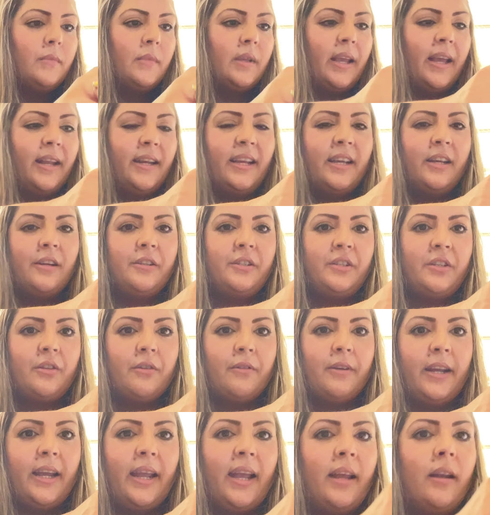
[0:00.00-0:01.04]
And here's
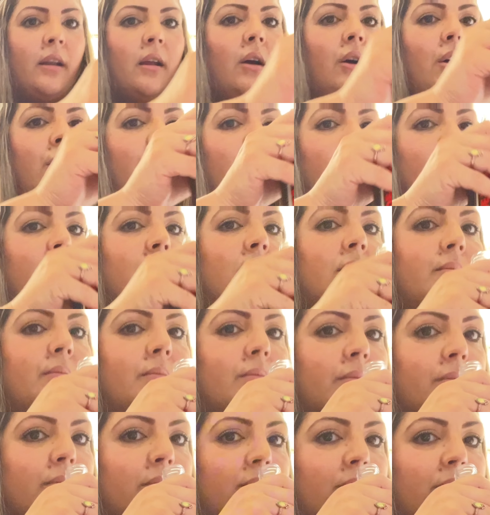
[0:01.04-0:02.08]
3. And oh,
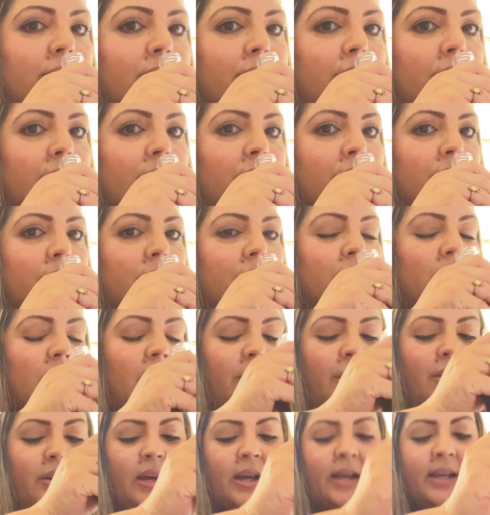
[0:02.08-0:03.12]

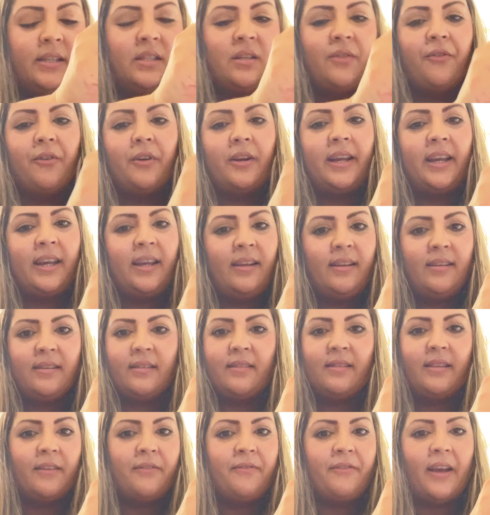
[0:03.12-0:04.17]
you guys, forget
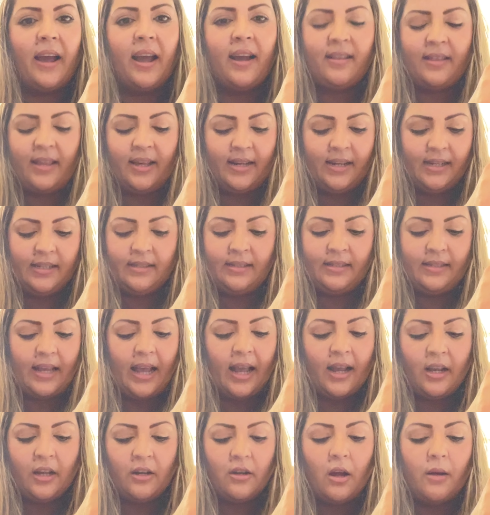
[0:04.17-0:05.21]
the fact that it's
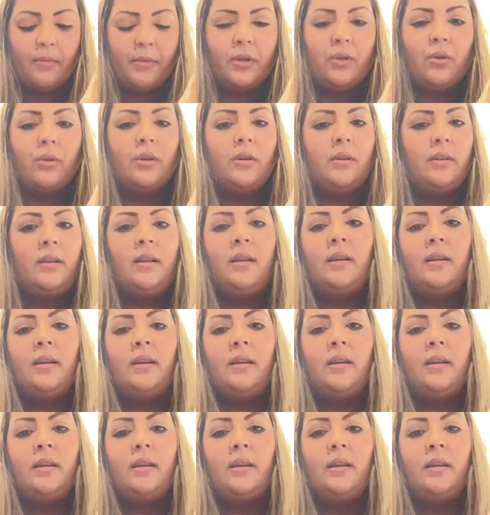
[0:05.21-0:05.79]
economical,